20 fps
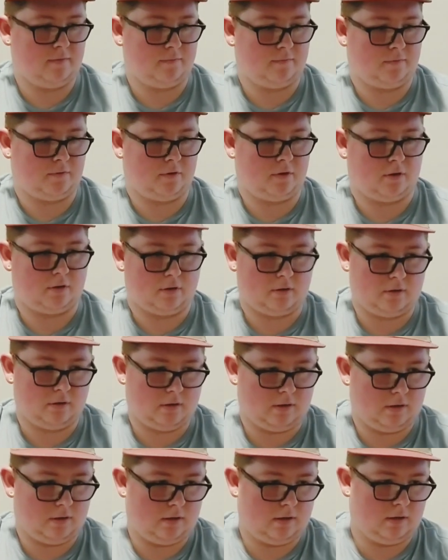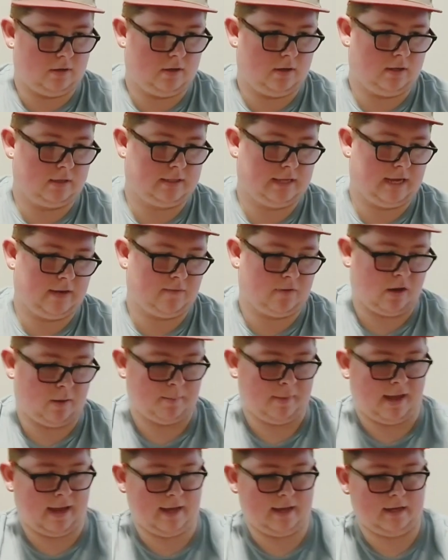for a 10-round
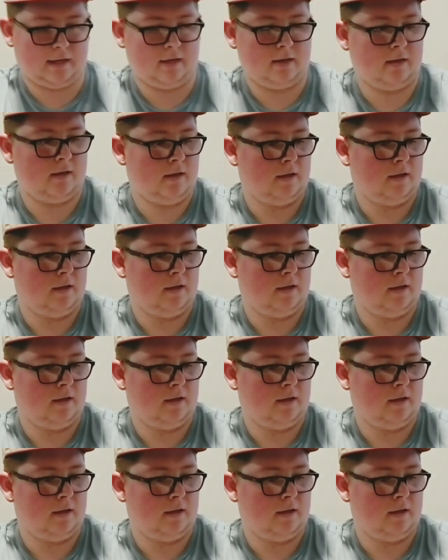mag